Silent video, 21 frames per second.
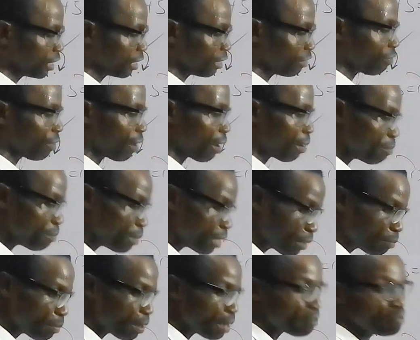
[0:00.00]
If I
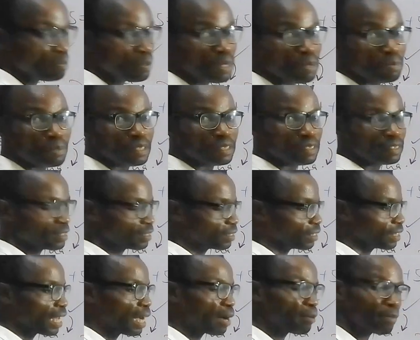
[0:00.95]
make my
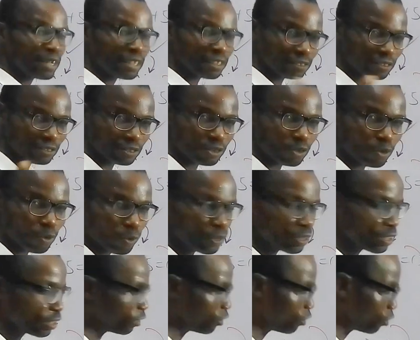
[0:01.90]
payments, am I still
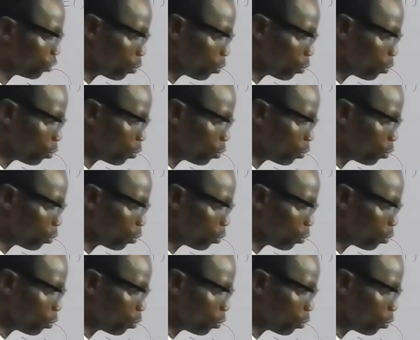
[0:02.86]
owing?